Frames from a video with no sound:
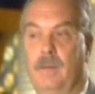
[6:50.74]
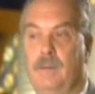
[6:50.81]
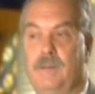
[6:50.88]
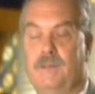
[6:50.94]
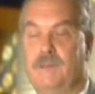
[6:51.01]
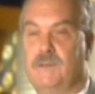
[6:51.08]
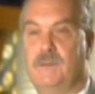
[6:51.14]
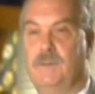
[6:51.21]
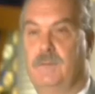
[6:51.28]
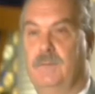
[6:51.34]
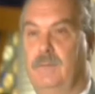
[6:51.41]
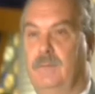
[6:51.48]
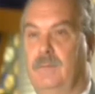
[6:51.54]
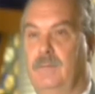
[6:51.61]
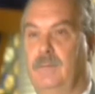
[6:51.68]
just
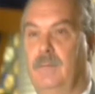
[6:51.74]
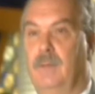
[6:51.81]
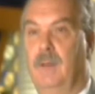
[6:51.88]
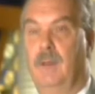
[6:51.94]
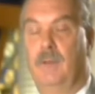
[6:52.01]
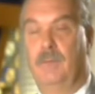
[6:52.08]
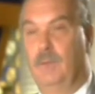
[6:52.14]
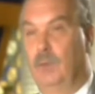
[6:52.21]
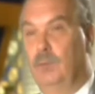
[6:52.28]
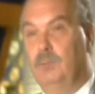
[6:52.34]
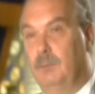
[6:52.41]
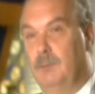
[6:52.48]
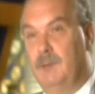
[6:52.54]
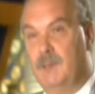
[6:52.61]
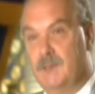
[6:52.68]
filled
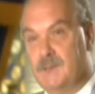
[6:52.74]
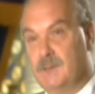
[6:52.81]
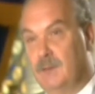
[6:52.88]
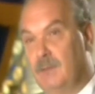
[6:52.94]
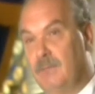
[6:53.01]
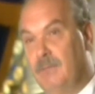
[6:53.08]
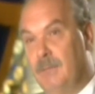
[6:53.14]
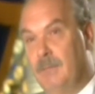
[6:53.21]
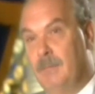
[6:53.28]
with His love,